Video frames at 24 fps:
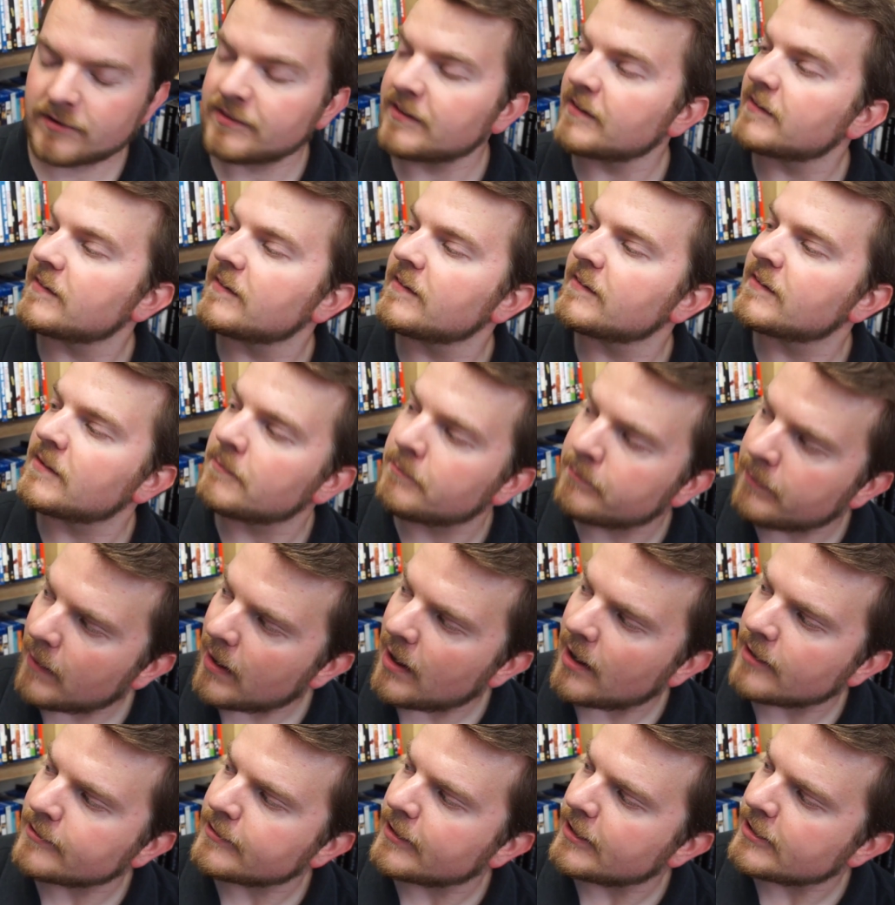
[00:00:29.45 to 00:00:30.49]
This is the
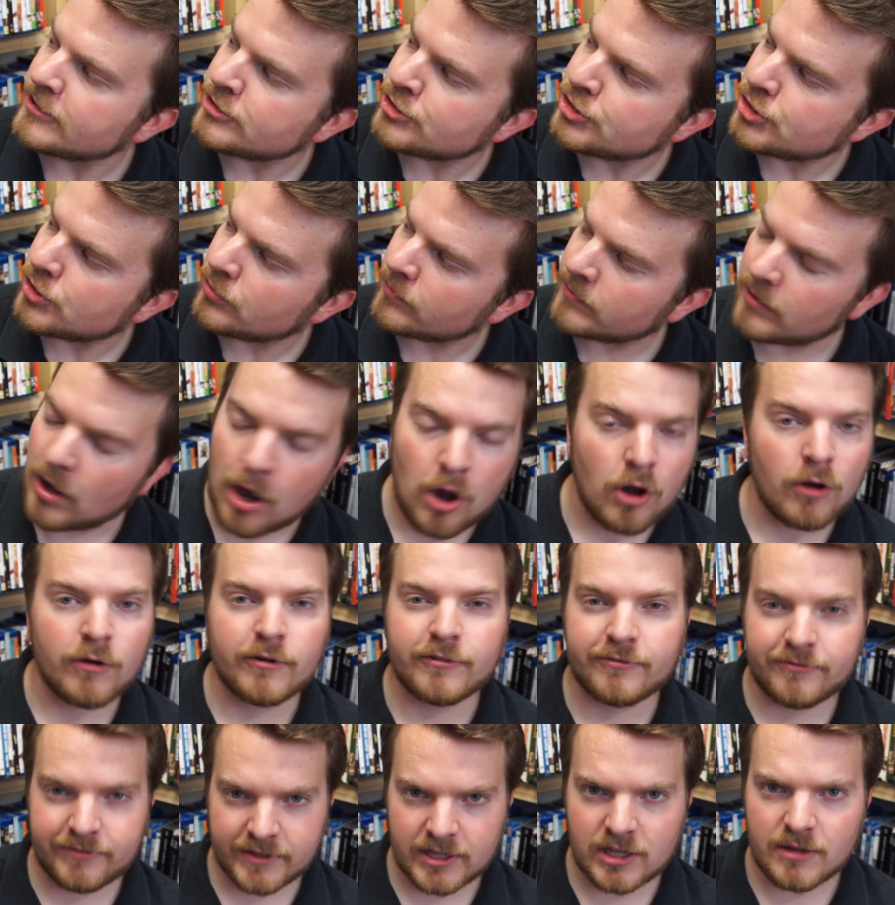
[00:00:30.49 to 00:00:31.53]
Bong
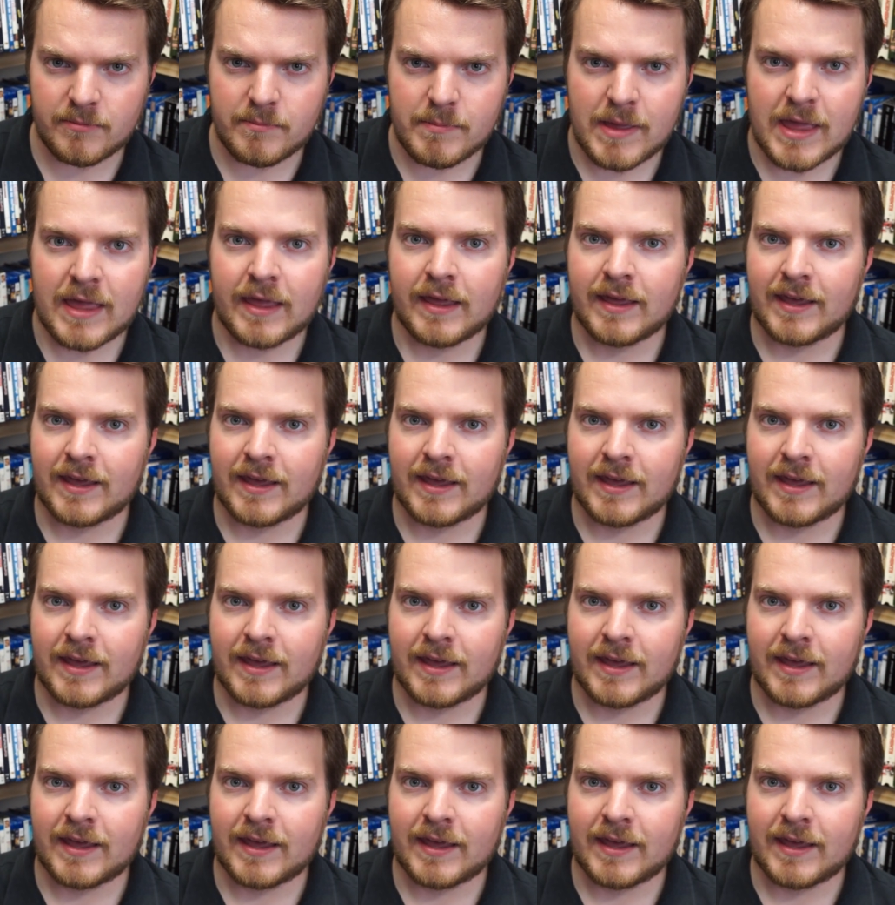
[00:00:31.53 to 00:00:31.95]
Joon-ho film,